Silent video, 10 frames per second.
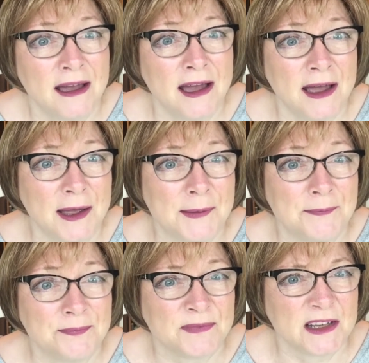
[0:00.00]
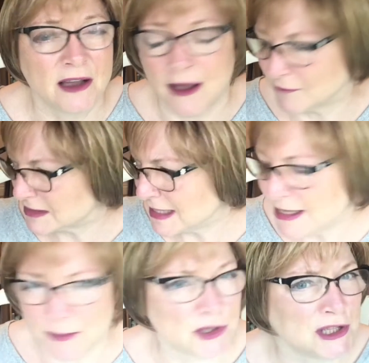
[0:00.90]
I haven't seen
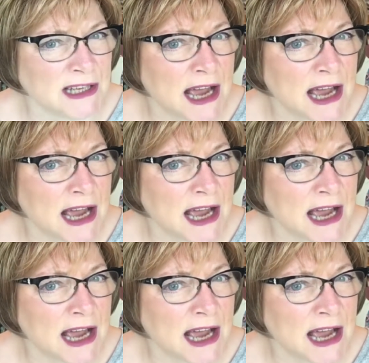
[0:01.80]
her much today.